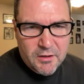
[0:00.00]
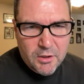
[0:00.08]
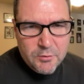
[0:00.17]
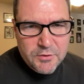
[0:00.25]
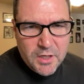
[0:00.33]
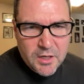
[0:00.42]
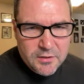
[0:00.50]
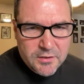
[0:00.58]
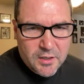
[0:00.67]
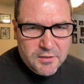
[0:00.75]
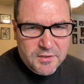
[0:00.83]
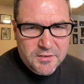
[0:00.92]
Hello, Doug.
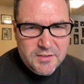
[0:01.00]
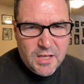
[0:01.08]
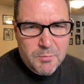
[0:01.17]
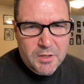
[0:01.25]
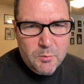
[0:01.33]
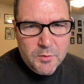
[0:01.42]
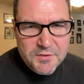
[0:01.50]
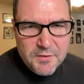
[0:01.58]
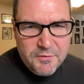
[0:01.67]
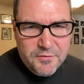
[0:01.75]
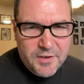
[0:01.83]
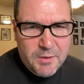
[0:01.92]
Doug says Debbie was
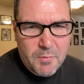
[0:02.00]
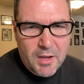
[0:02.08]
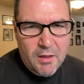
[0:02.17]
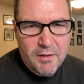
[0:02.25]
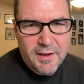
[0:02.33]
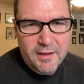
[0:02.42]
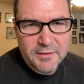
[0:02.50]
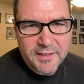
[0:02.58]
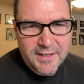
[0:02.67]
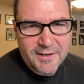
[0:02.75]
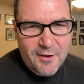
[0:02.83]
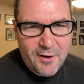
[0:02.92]
the female
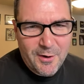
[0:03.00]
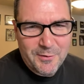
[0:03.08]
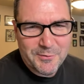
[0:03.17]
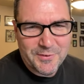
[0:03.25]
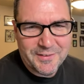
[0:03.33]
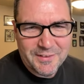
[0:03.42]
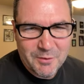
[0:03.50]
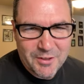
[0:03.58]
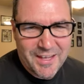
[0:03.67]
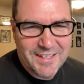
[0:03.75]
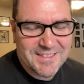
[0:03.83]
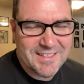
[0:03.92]
Elliot Offen. Well,
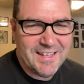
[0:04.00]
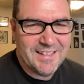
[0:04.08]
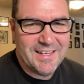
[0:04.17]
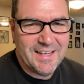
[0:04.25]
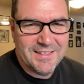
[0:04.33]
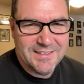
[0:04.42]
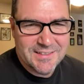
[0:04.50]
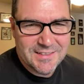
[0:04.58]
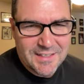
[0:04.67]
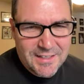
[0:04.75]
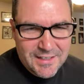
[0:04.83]
that's not nice.